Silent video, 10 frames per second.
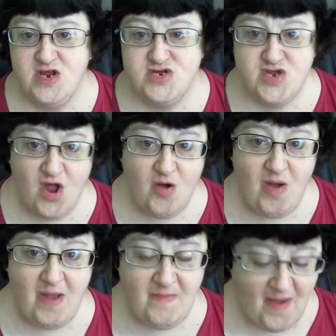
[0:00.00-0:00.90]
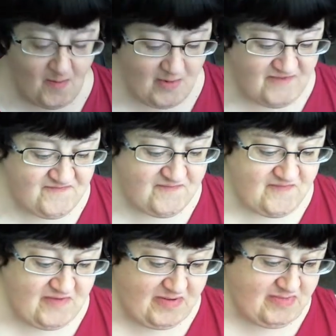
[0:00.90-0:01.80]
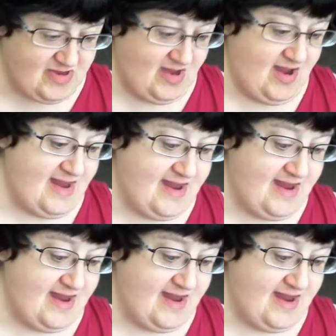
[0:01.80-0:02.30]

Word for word: So I bought one from Amazon.